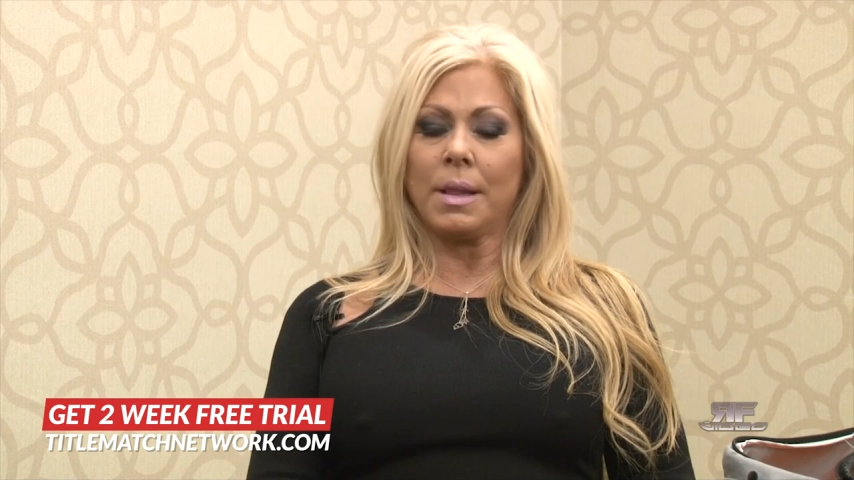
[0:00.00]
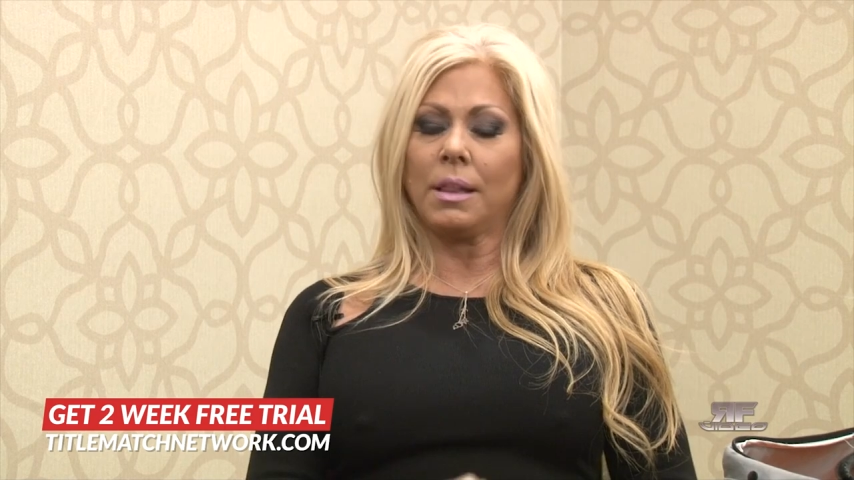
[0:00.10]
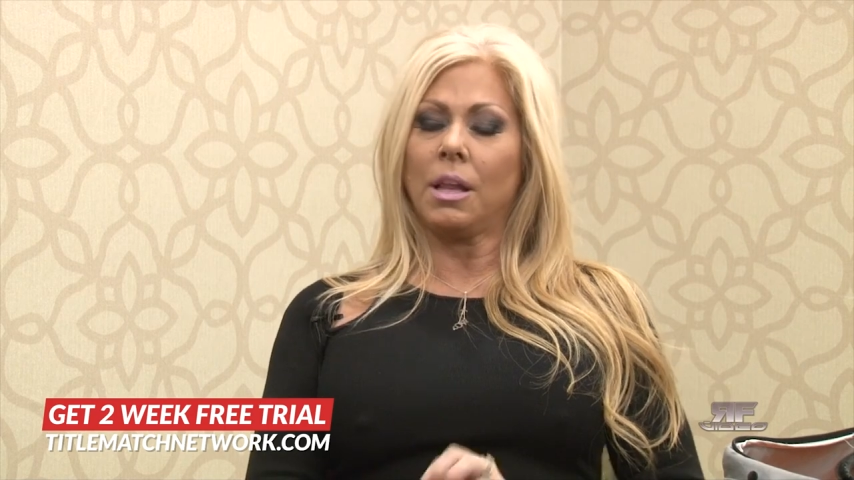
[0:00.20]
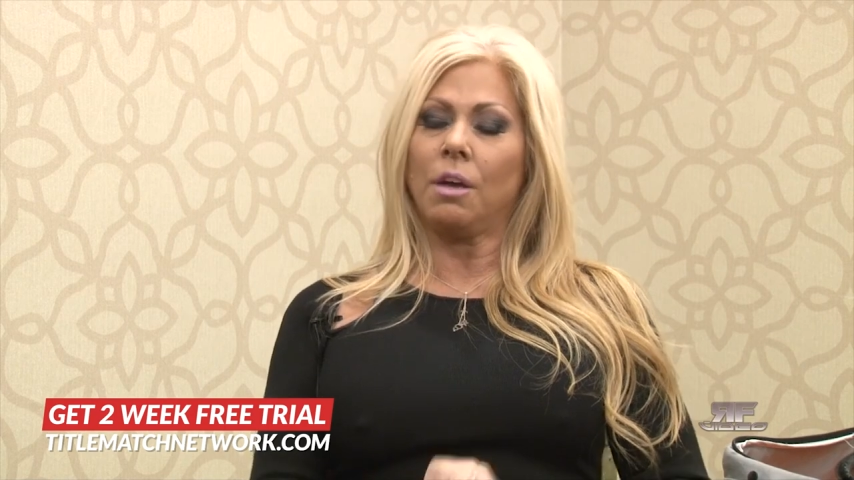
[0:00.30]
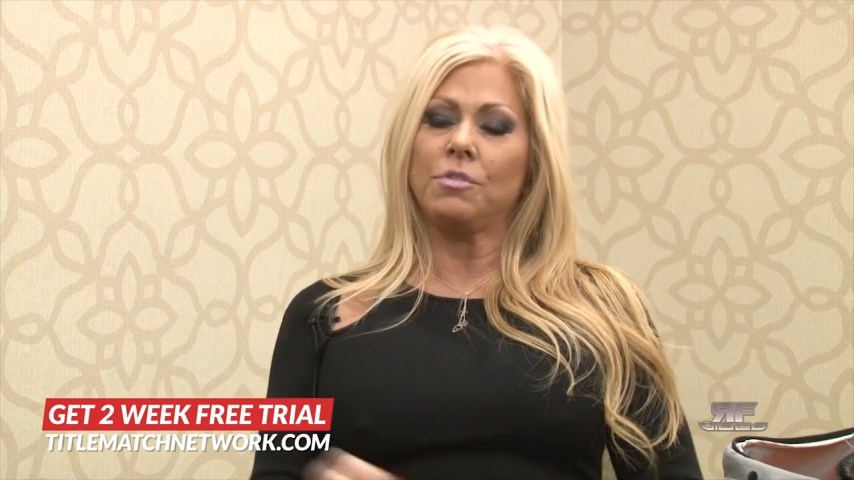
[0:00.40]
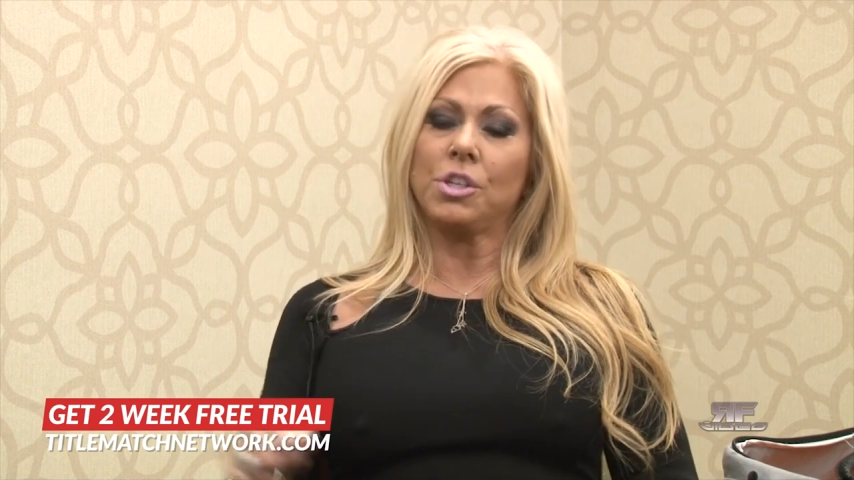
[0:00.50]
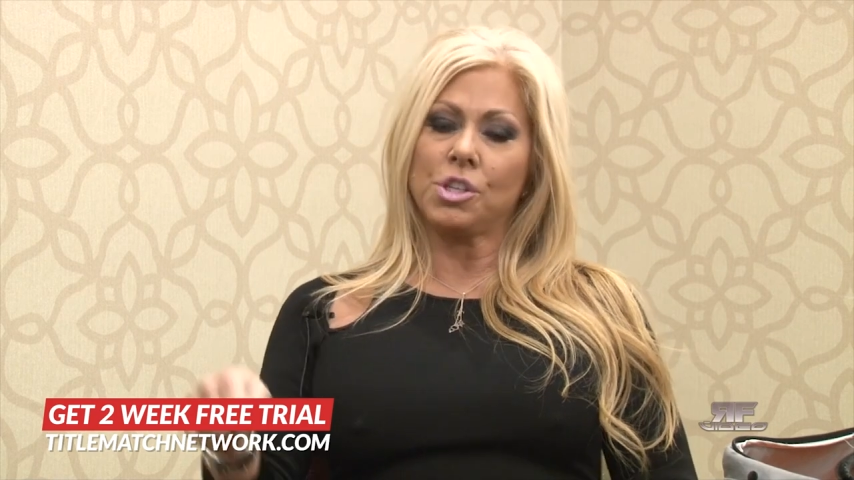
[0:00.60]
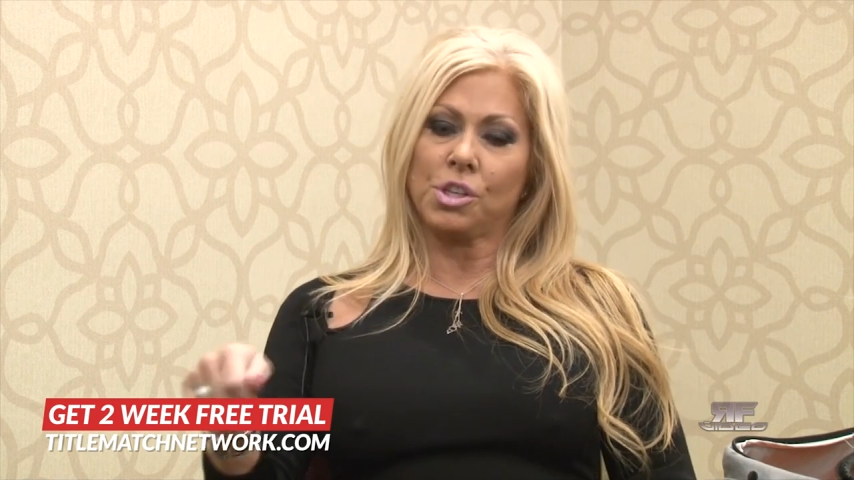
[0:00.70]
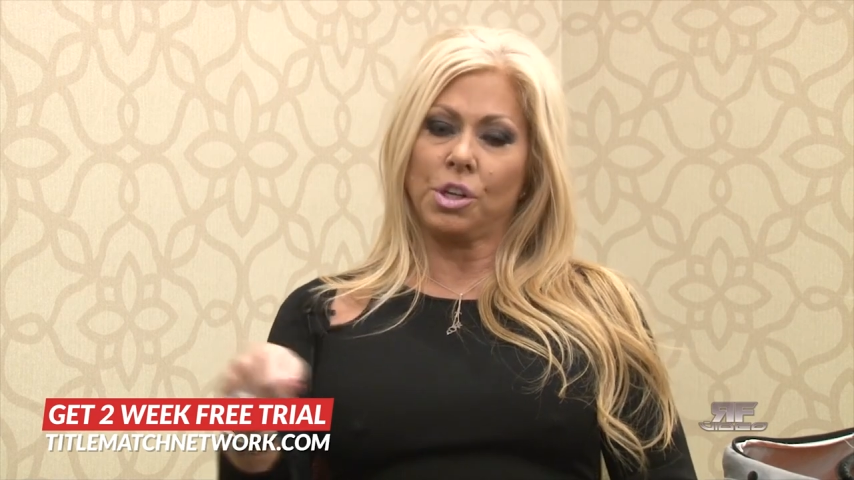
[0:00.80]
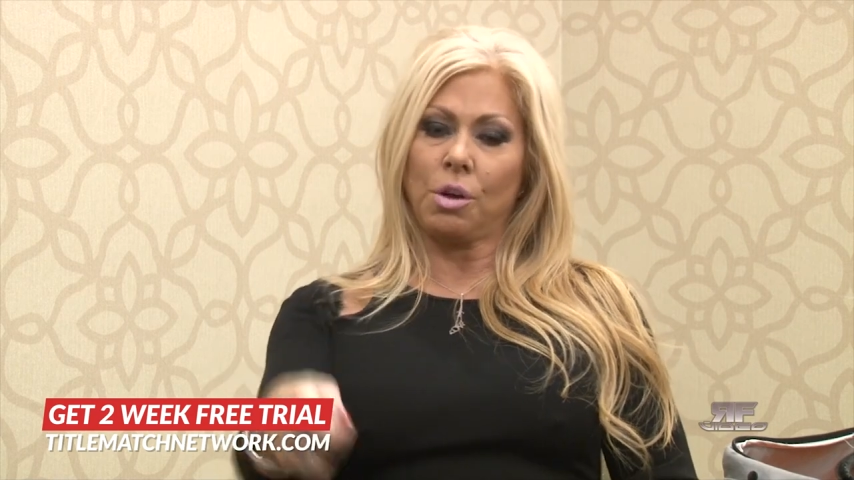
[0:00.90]
that loved to
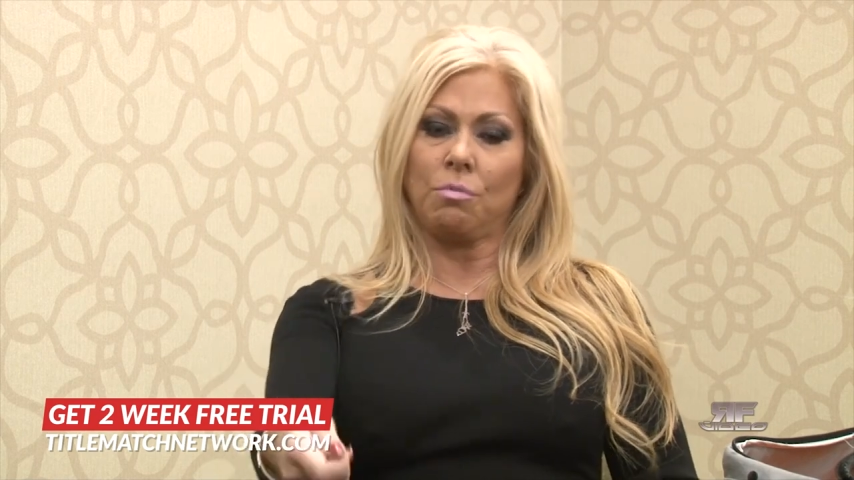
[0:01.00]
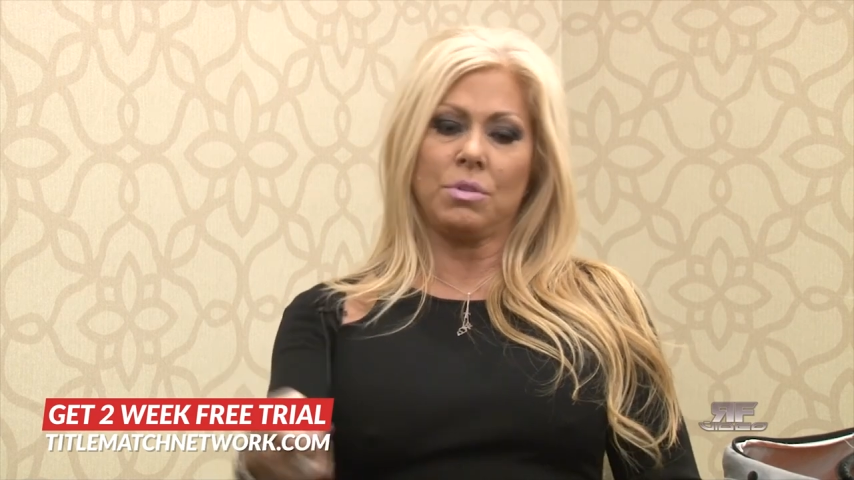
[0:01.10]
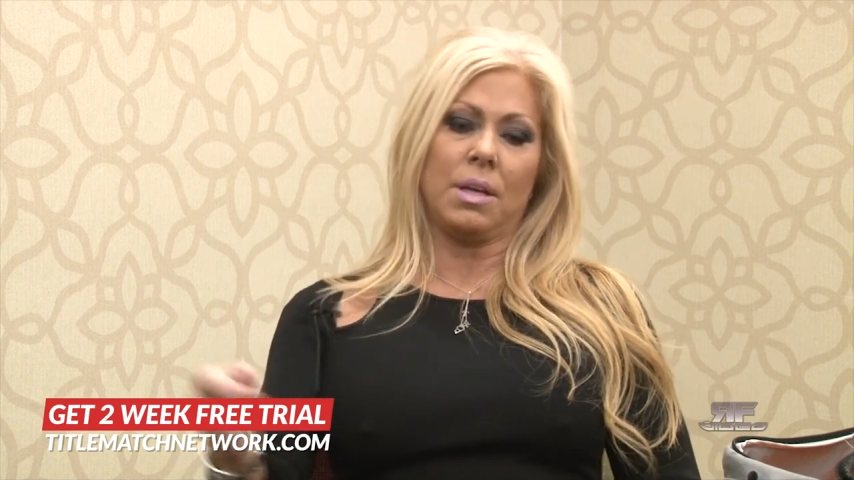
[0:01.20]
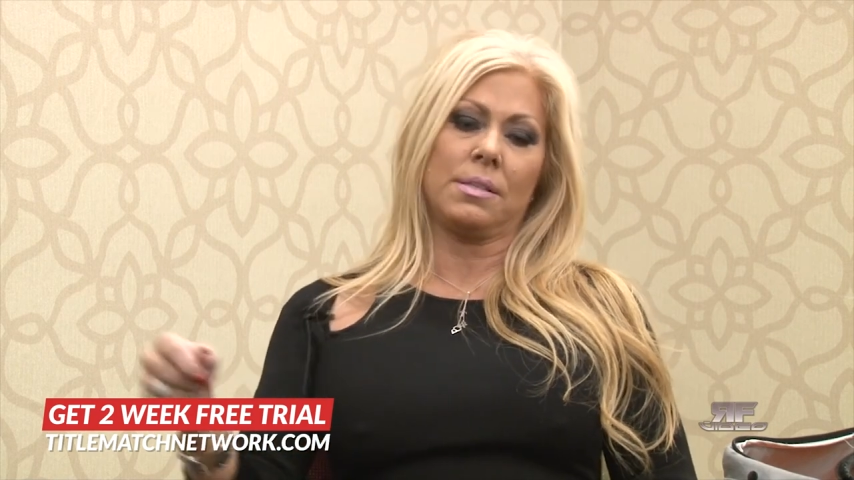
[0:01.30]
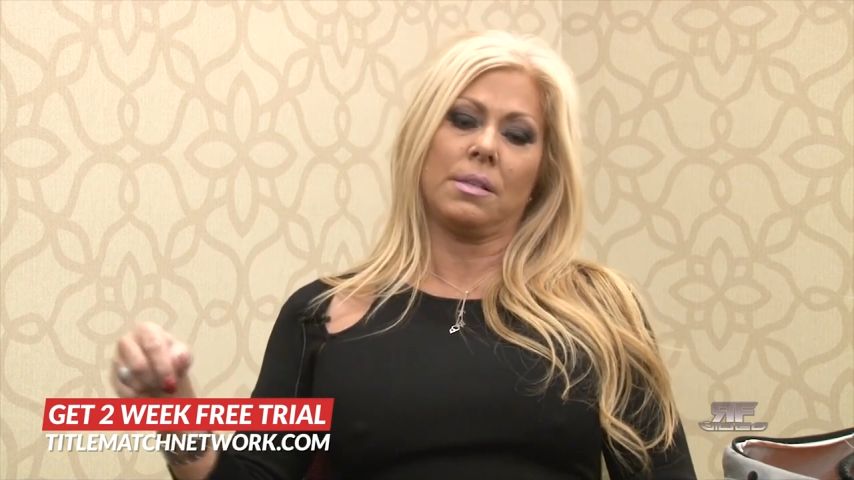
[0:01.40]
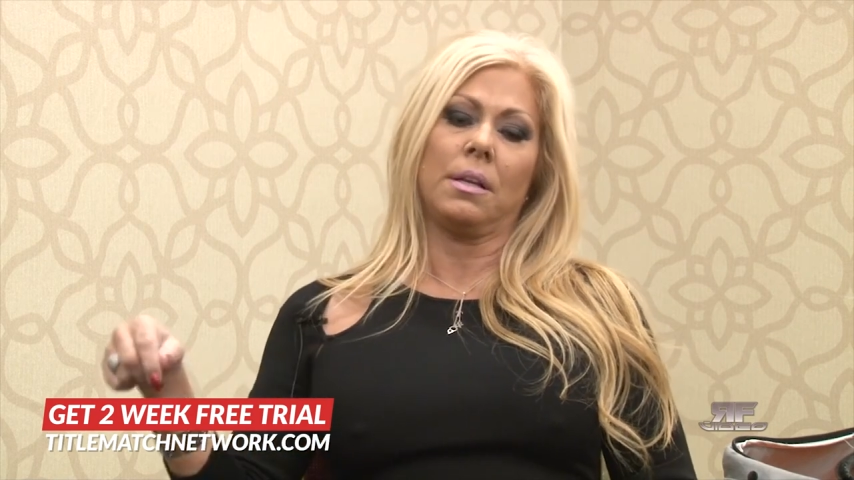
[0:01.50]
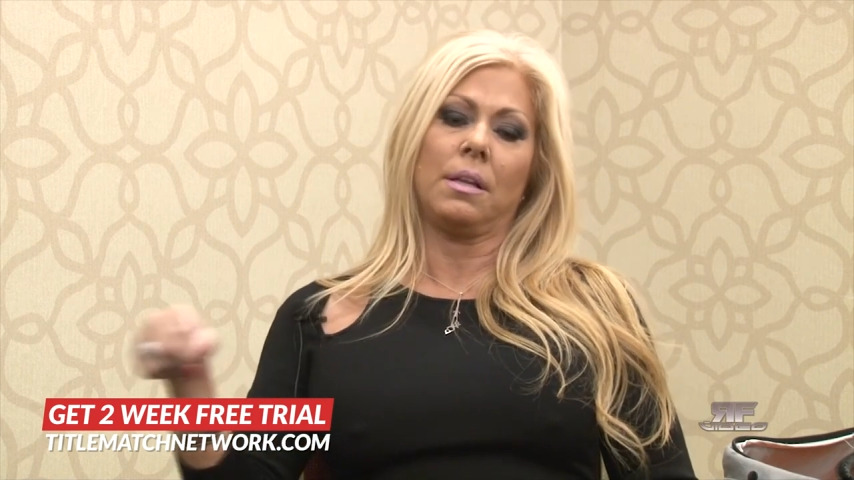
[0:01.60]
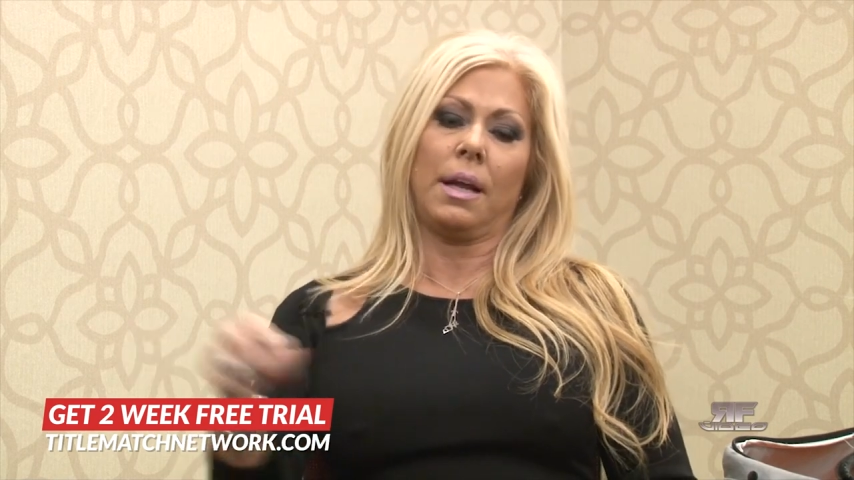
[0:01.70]
just go Dustin,